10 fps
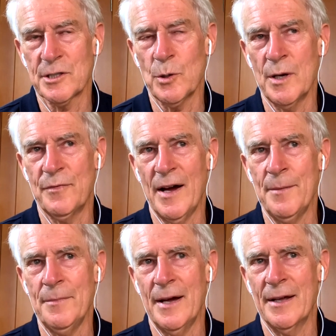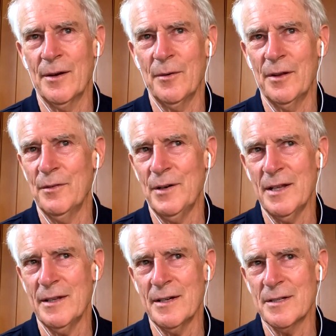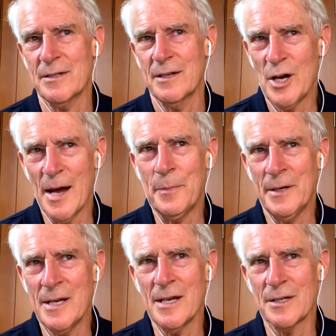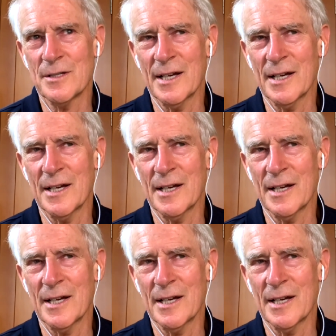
So the funny thing is, Japanese,